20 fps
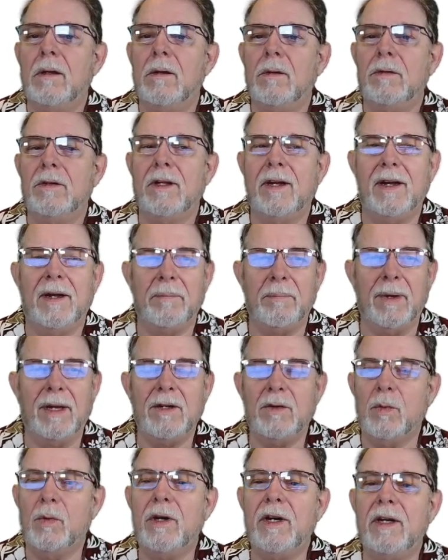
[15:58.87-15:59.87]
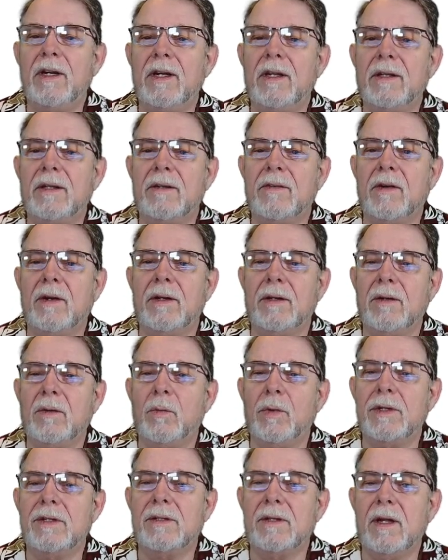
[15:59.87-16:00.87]
today, May 29th, right?
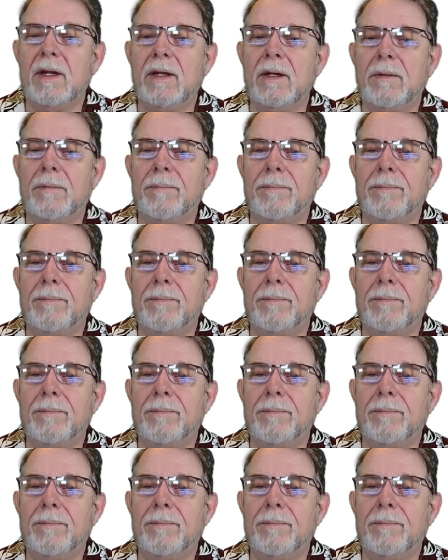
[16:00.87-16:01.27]
Wednesday.